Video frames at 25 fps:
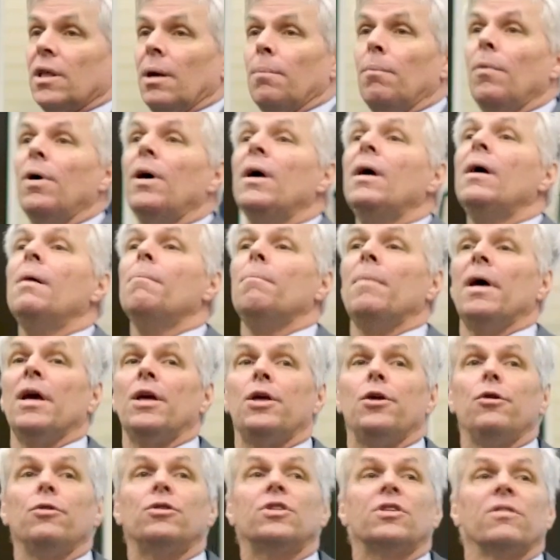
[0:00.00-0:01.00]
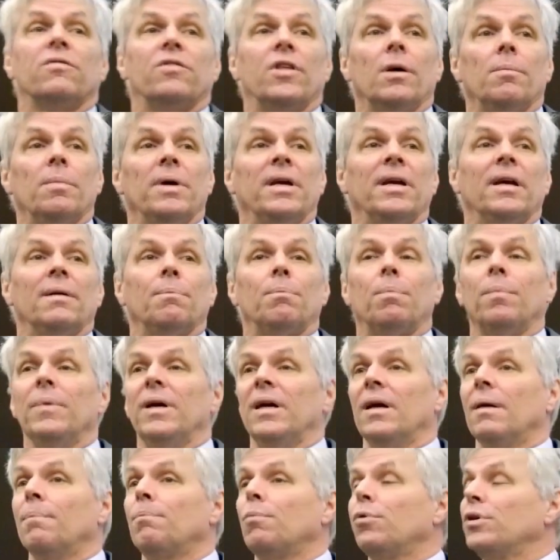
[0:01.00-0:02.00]
them, make use of them in
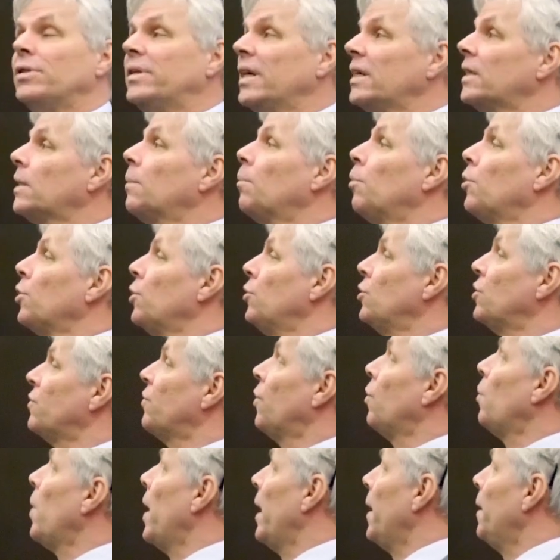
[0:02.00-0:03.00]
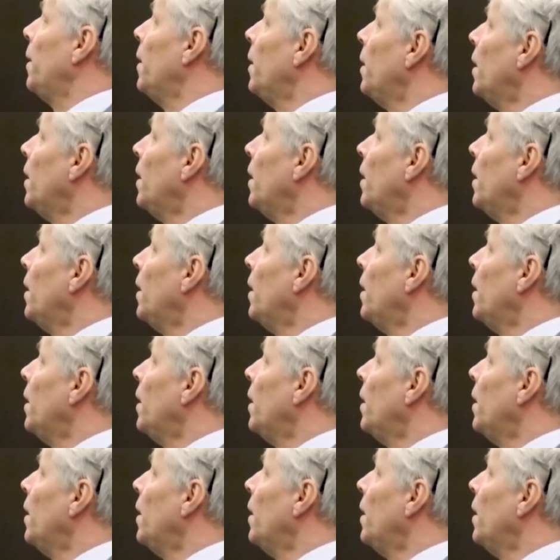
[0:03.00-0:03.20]
a predictable, useful way.